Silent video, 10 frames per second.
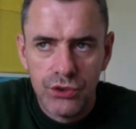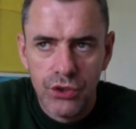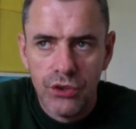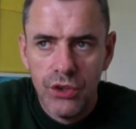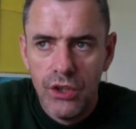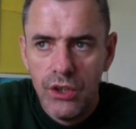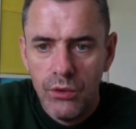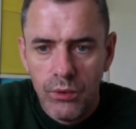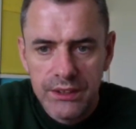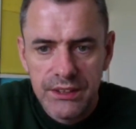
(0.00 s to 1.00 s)
So
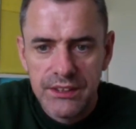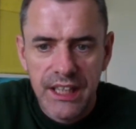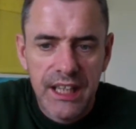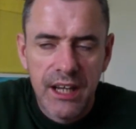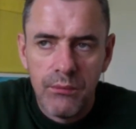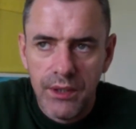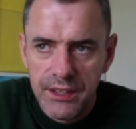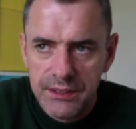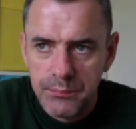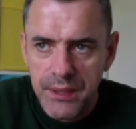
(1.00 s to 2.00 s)
what's a second-hand
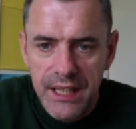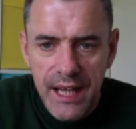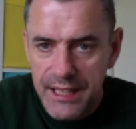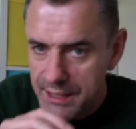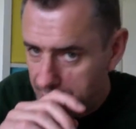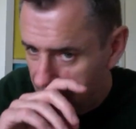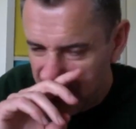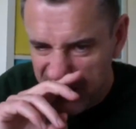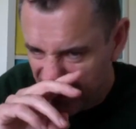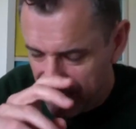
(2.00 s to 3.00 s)
one? Is it P80
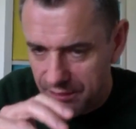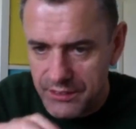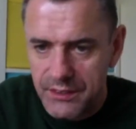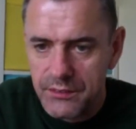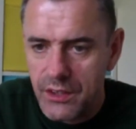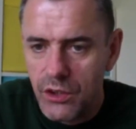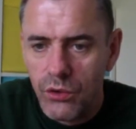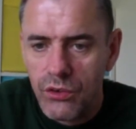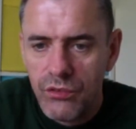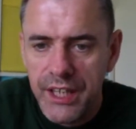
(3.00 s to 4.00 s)
maybe? You know, the
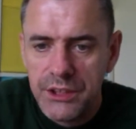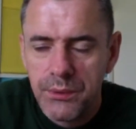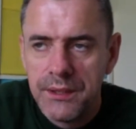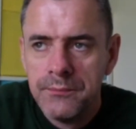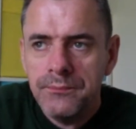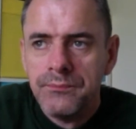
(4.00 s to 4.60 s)
lower range one.